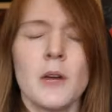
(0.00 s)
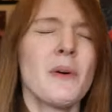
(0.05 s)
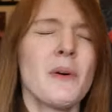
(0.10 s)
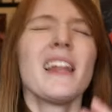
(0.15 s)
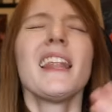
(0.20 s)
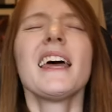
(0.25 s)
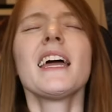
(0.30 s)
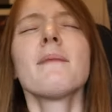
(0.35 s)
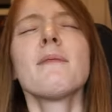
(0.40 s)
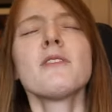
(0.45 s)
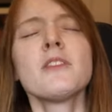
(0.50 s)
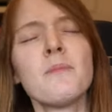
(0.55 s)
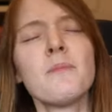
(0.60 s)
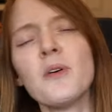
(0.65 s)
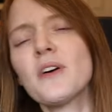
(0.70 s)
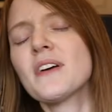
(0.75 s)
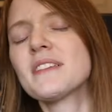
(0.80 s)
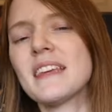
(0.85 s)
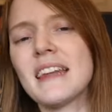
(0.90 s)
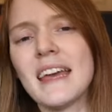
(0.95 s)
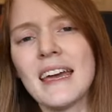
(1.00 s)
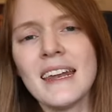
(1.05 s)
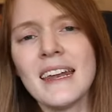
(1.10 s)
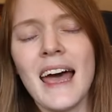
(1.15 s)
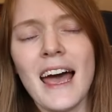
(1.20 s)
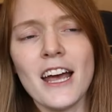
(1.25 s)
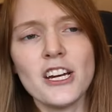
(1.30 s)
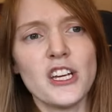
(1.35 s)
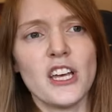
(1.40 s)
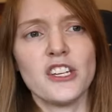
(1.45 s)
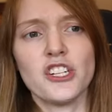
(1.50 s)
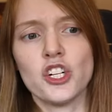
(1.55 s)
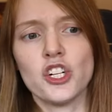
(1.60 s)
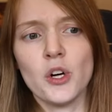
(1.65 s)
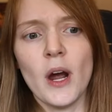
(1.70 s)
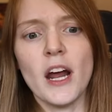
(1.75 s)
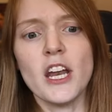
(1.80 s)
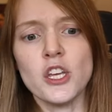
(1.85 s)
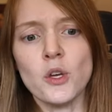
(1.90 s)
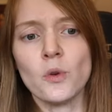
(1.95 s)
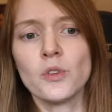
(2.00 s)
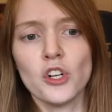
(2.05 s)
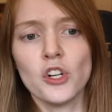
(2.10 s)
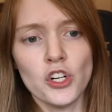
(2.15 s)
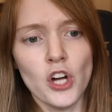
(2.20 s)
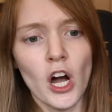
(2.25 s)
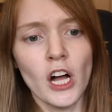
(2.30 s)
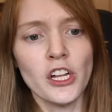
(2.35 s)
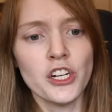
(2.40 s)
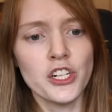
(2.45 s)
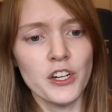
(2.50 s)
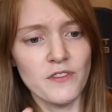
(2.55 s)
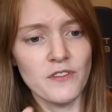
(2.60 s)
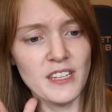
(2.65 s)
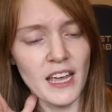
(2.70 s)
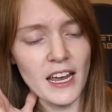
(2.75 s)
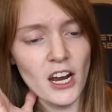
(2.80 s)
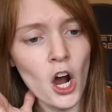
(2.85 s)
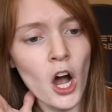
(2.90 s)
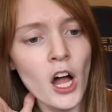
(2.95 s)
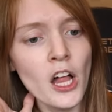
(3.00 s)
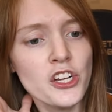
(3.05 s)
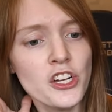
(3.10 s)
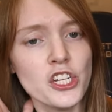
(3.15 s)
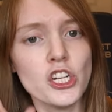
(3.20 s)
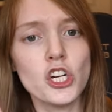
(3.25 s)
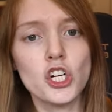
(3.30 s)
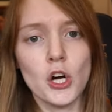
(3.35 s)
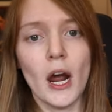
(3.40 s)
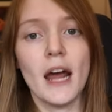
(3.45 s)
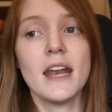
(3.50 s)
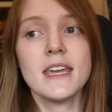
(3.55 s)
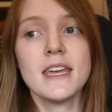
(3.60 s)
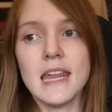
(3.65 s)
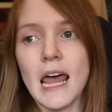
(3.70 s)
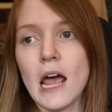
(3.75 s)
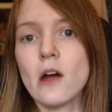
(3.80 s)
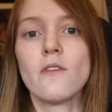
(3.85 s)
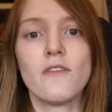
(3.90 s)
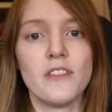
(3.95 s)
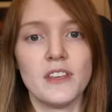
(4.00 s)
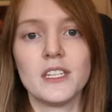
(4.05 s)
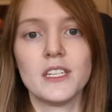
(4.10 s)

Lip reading: Now, what I like about the book is that Anna actually has to try to use her knowledge of psychology to try to get out of the